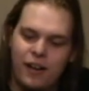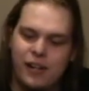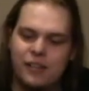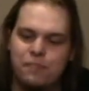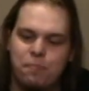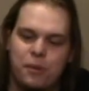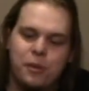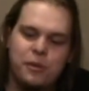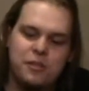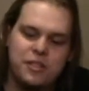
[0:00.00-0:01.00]
It's
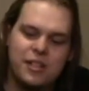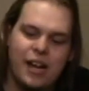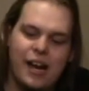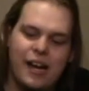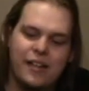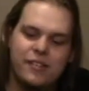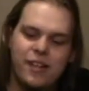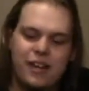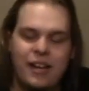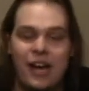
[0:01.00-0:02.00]
Blue Skies
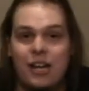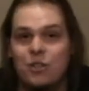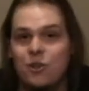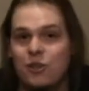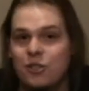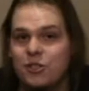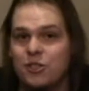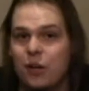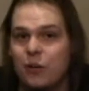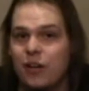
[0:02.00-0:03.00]
natural
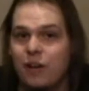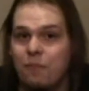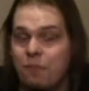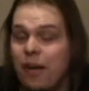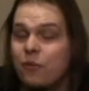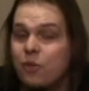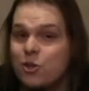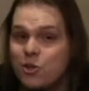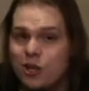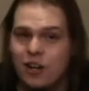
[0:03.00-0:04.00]
soda made with
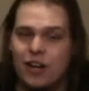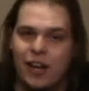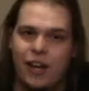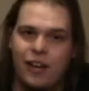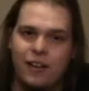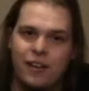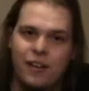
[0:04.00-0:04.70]
sugar cane.